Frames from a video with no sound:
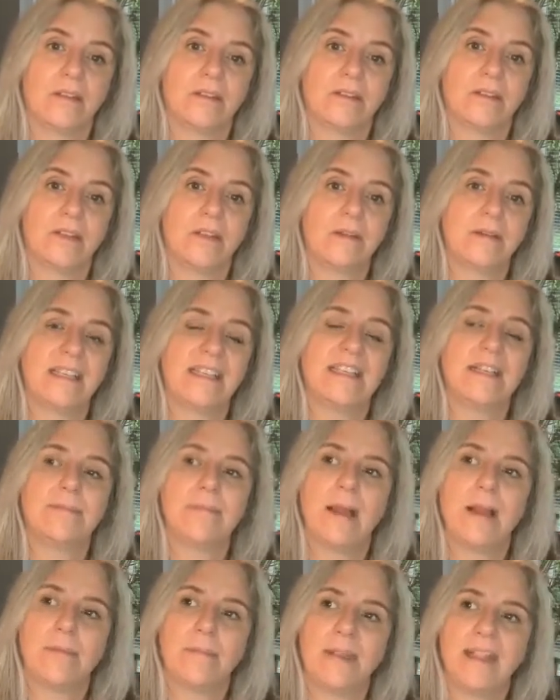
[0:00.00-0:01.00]
So it's
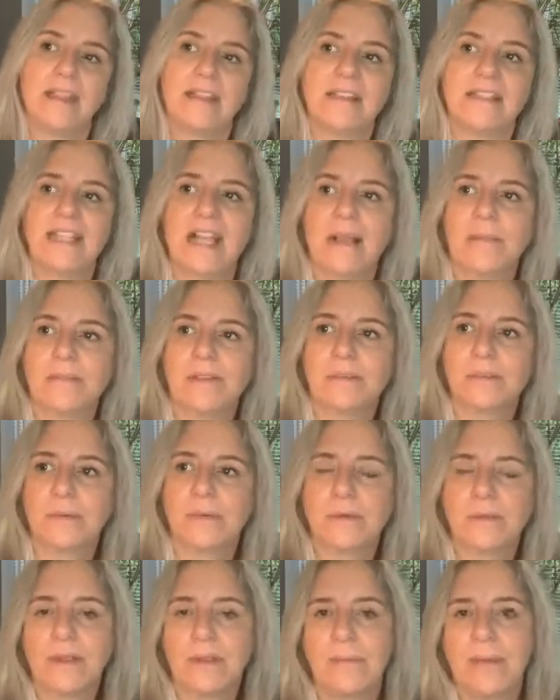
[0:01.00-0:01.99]
about being
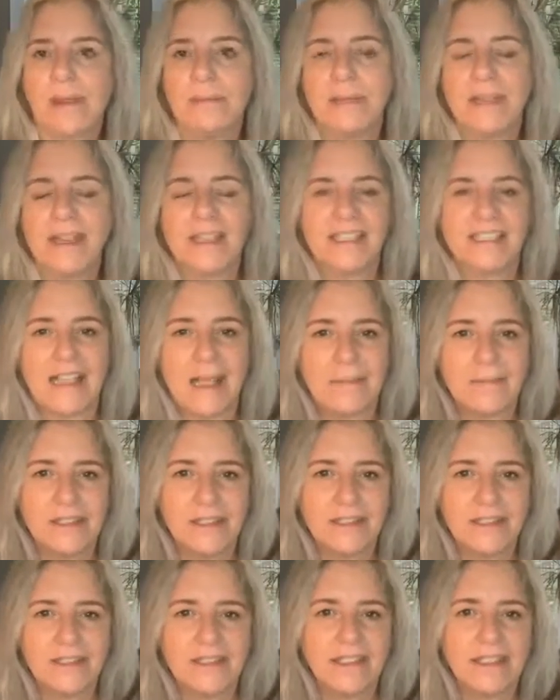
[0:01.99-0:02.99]
adaptable. There might be
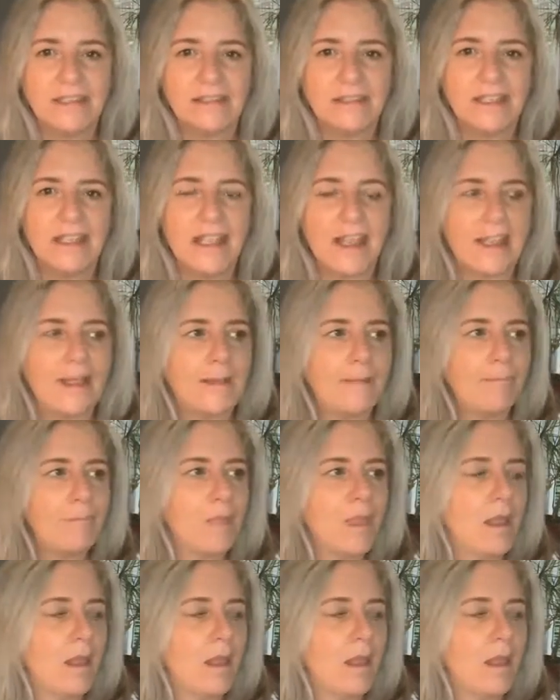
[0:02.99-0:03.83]
acceptance in there,